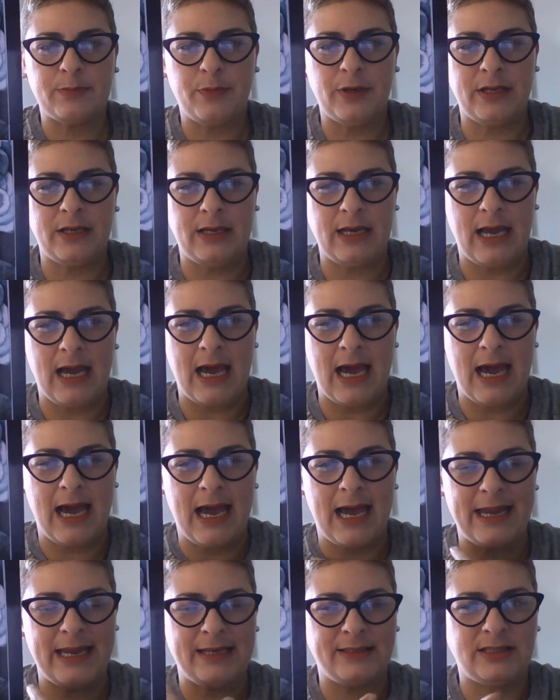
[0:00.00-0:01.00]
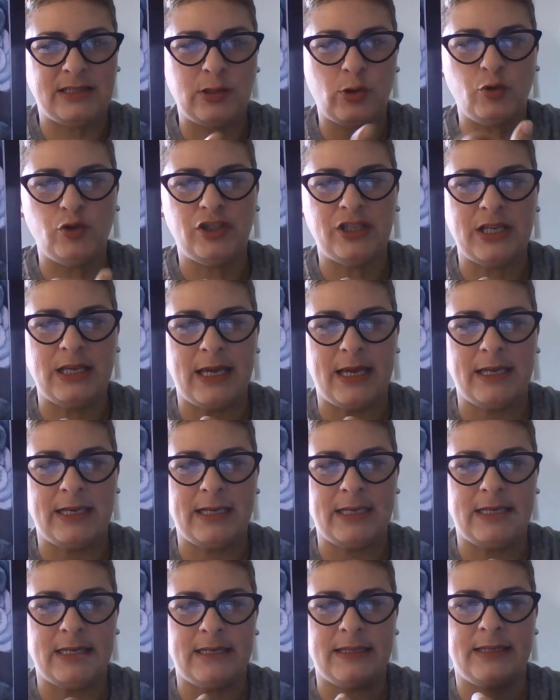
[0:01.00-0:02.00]
but I
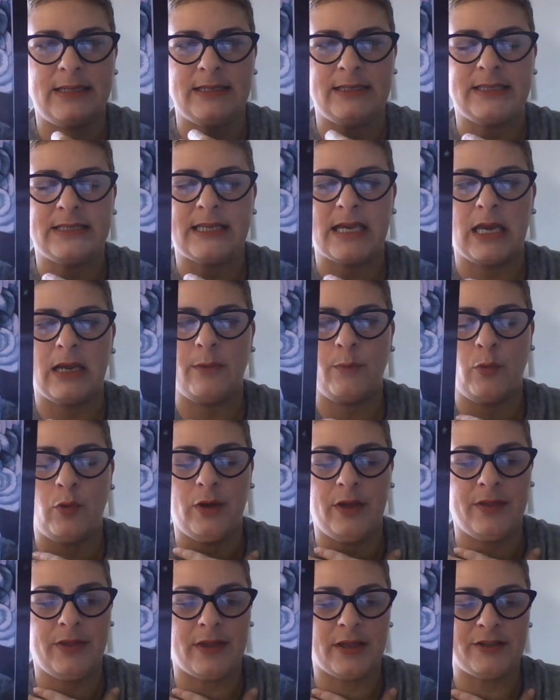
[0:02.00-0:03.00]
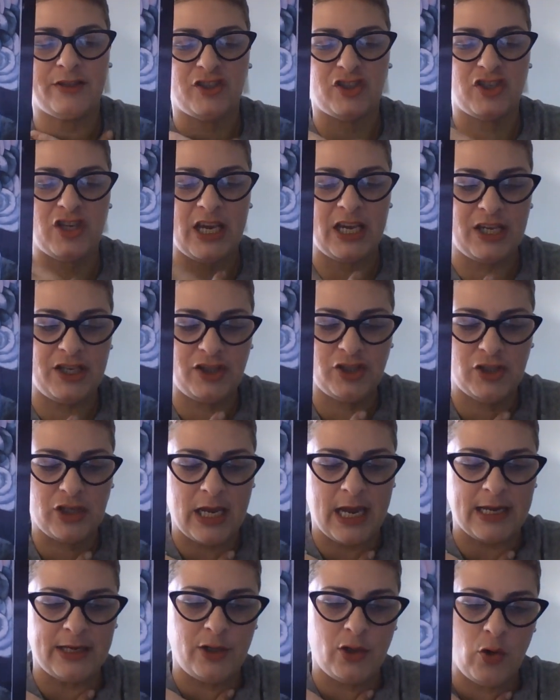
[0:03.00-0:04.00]
associated it this time with change.
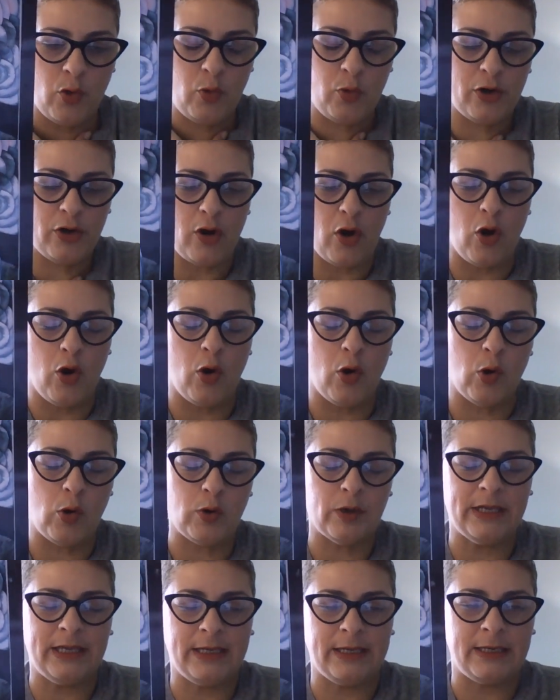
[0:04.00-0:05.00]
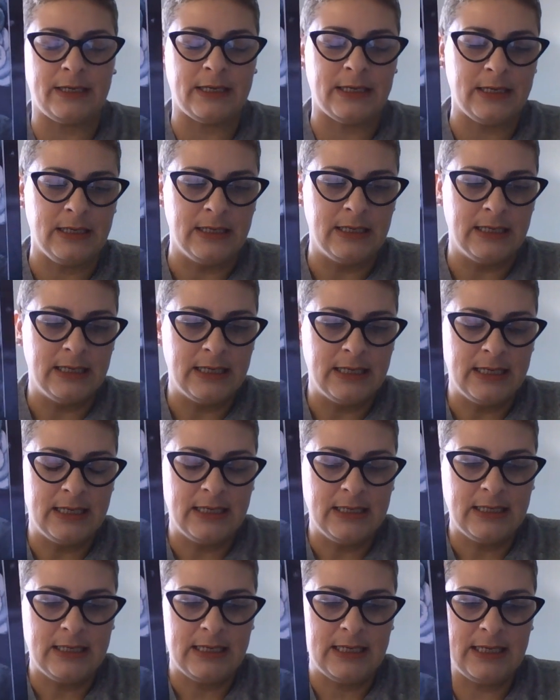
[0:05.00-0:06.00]
I know we're all in
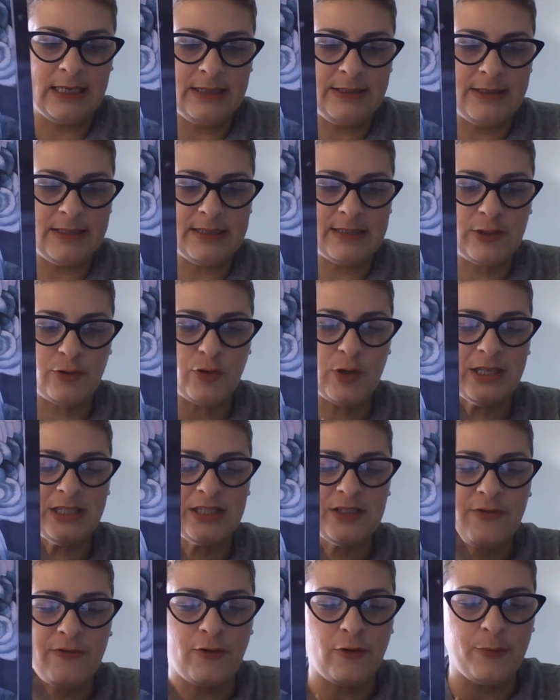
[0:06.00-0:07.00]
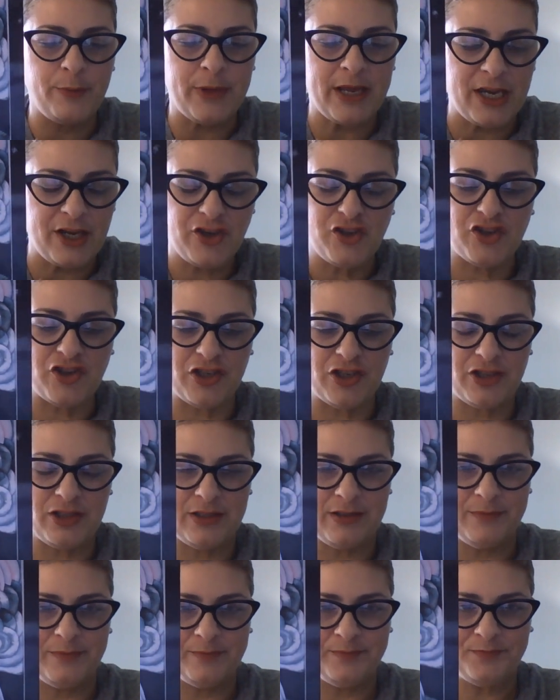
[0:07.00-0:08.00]
this
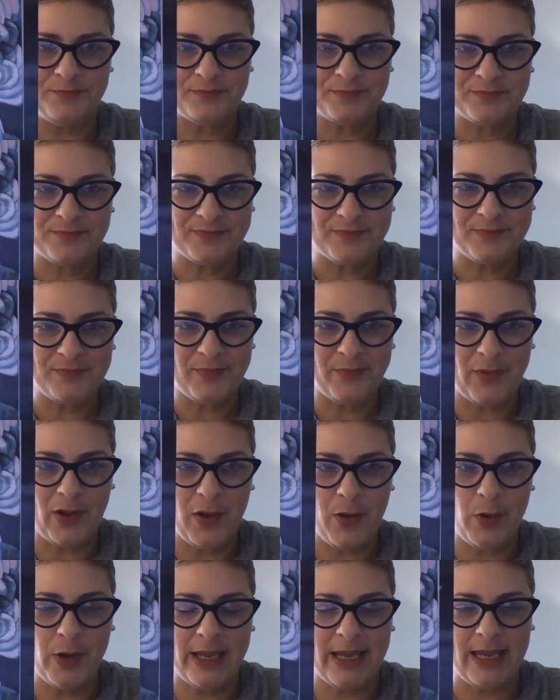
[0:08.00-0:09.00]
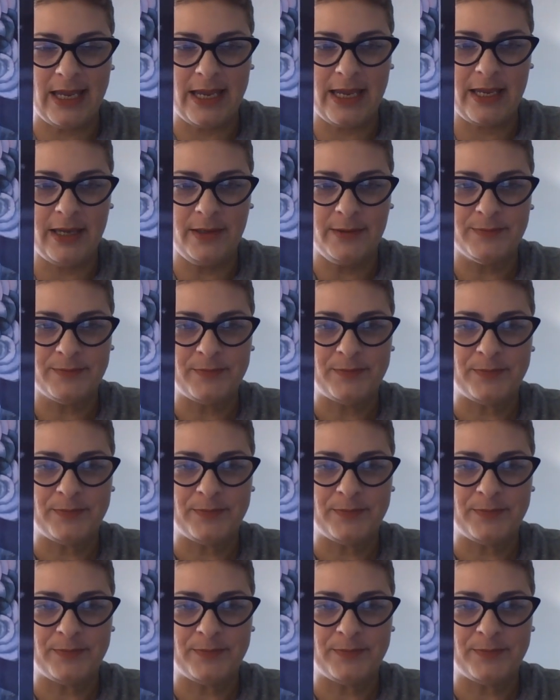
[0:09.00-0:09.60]
transformation. Okay.